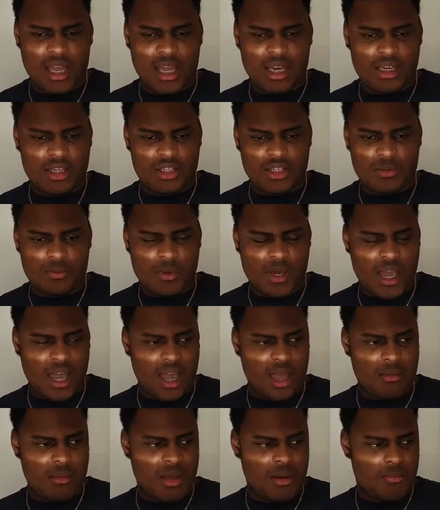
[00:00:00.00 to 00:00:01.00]
and it just
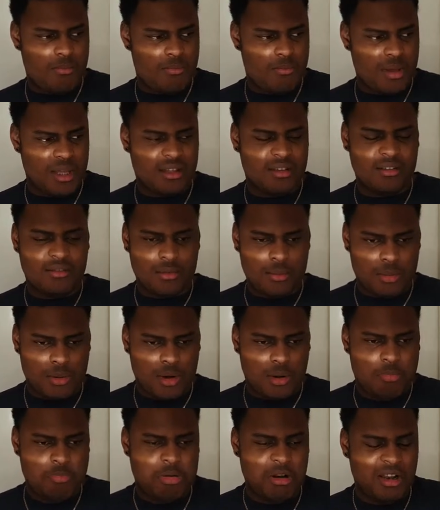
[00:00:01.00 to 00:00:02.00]
became a bit of a
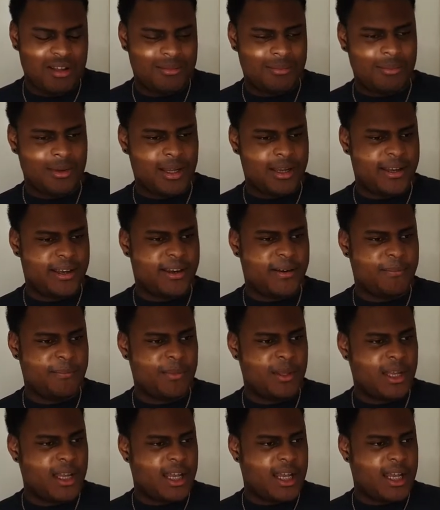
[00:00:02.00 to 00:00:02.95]
problem.